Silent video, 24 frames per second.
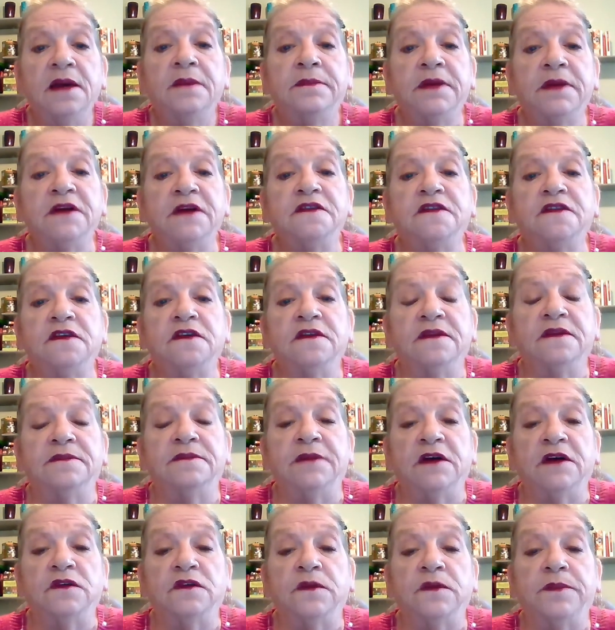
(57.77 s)
but to the
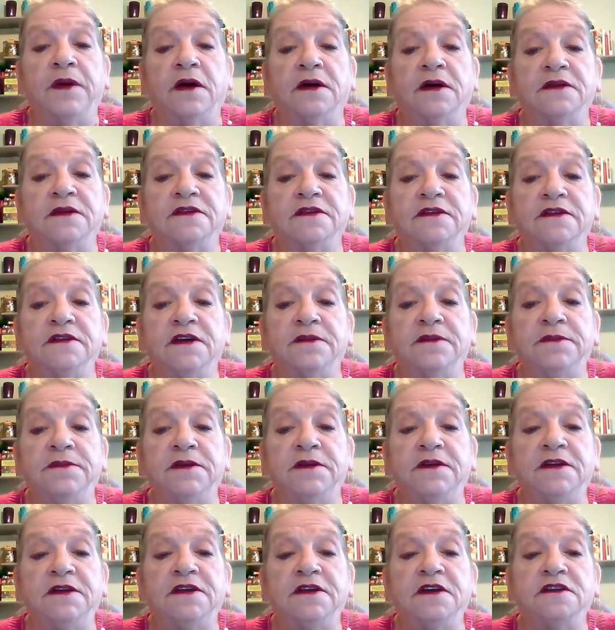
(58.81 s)
Metropolitan
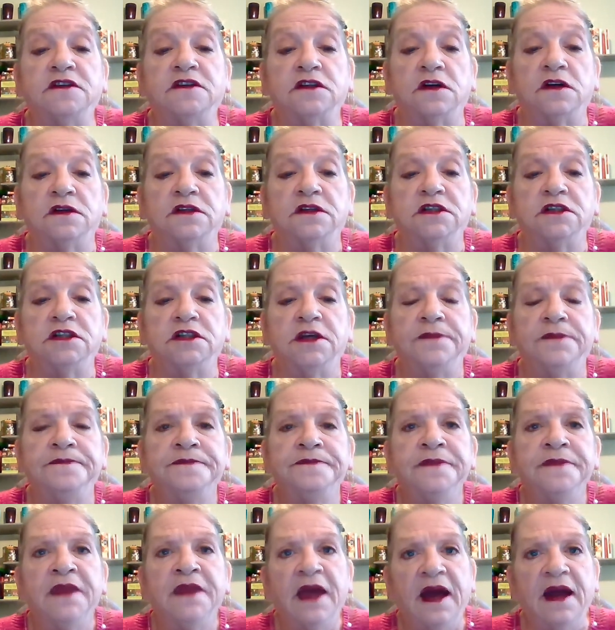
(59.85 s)
Community Church,
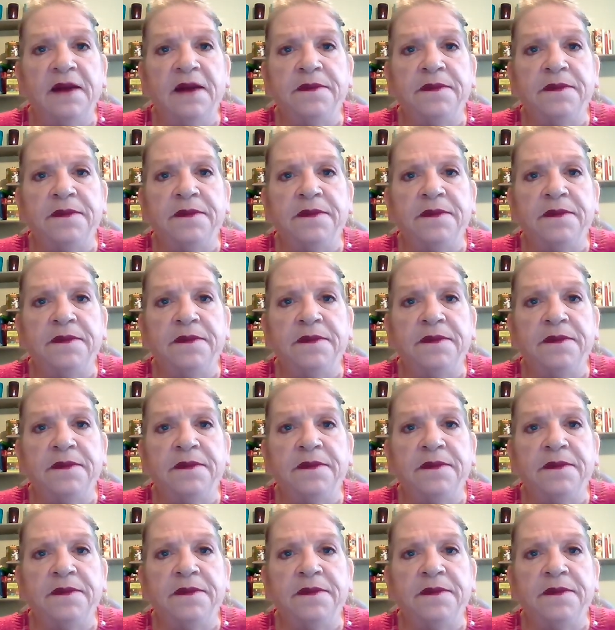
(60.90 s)
a